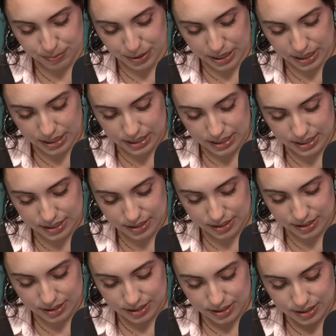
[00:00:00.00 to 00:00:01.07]

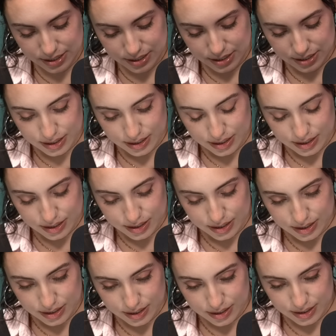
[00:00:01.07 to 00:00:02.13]
Bandit.
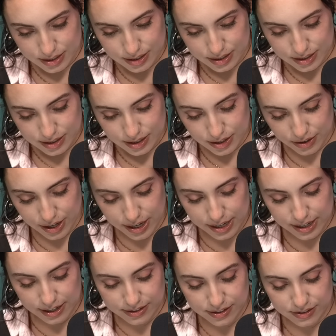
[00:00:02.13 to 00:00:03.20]
Huh. Okay, is,
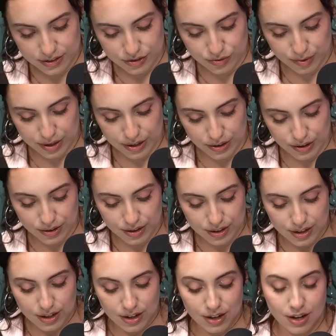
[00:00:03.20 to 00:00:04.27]
is I guess this is real.
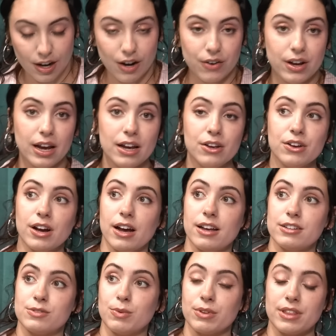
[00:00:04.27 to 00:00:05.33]
Okay, you
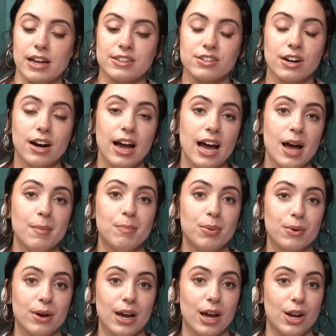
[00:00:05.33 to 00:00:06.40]
guys. Well, that's our app.
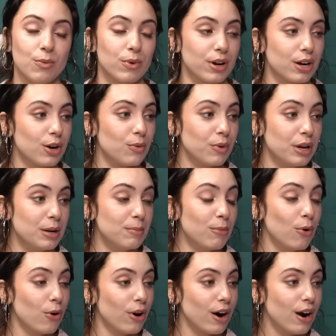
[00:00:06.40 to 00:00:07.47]
And we're going to read
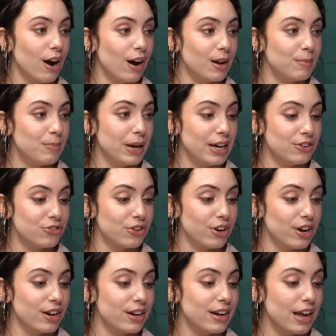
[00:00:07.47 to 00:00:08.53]
more on
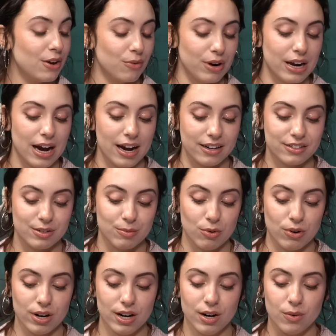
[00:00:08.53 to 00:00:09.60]
Patreon and react to
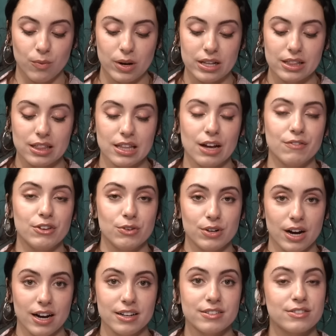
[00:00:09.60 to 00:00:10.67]
more. We love you
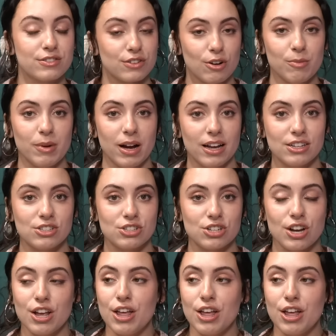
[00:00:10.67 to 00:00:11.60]
guys so much.